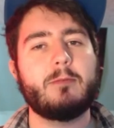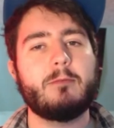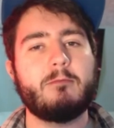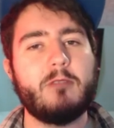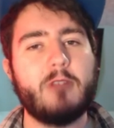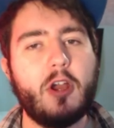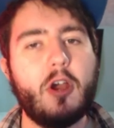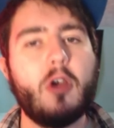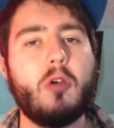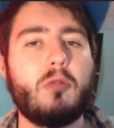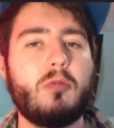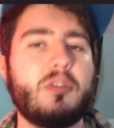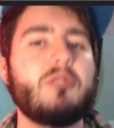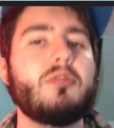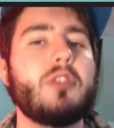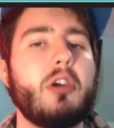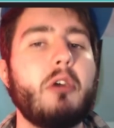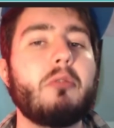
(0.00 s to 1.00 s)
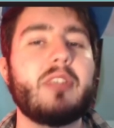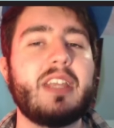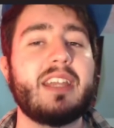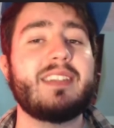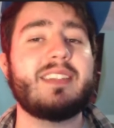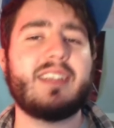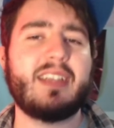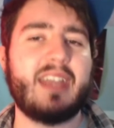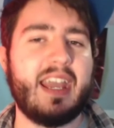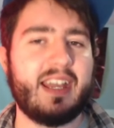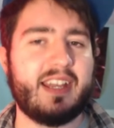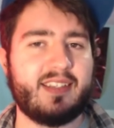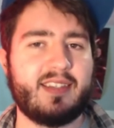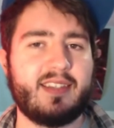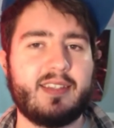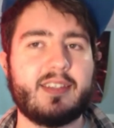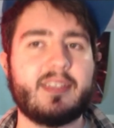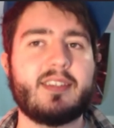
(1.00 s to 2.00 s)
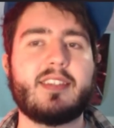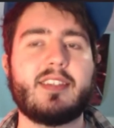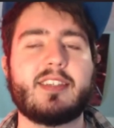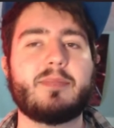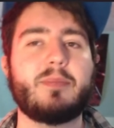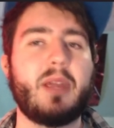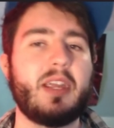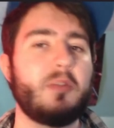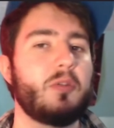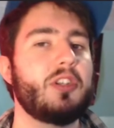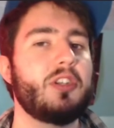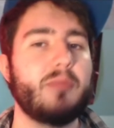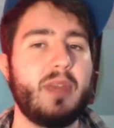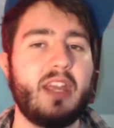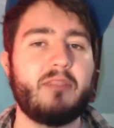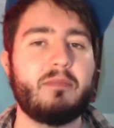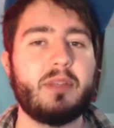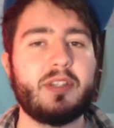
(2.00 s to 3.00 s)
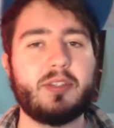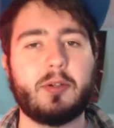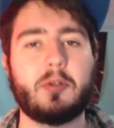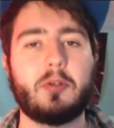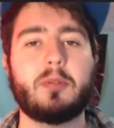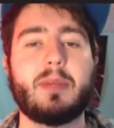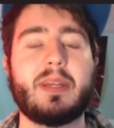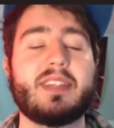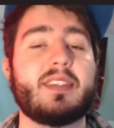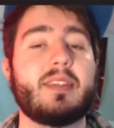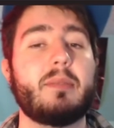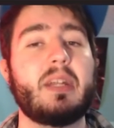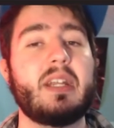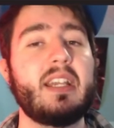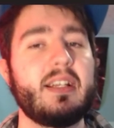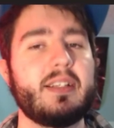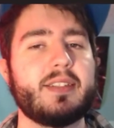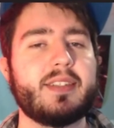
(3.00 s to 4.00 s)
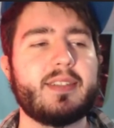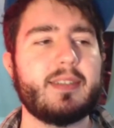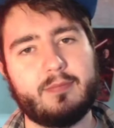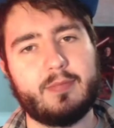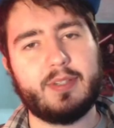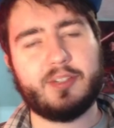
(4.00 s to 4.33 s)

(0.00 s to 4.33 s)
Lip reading: No, you don't get to cast this, despite what you may have been told by somebody else.